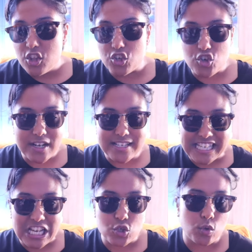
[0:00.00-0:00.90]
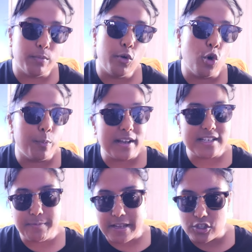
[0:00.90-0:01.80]
though I'll try to schedule more, but
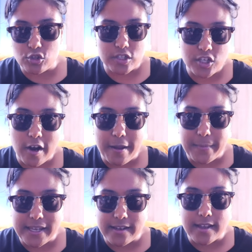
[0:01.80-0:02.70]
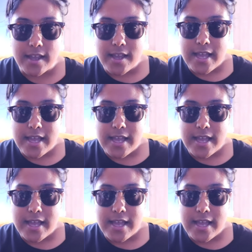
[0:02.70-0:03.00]
it depends on timing.